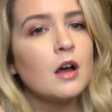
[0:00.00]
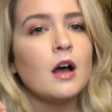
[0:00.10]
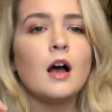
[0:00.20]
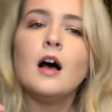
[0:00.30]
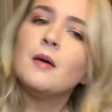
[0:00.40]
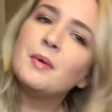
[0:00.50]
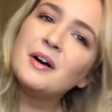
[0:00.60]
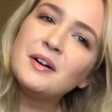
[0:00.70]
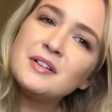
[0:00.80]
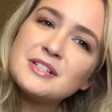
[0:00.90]
So
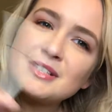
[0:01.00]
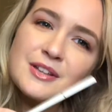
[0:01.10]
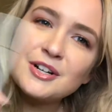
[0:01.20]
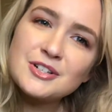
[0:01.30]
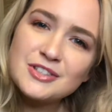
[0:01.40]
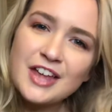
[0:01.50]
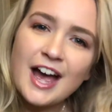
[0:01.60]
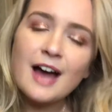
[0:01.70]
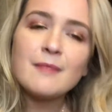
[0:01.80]
there's that.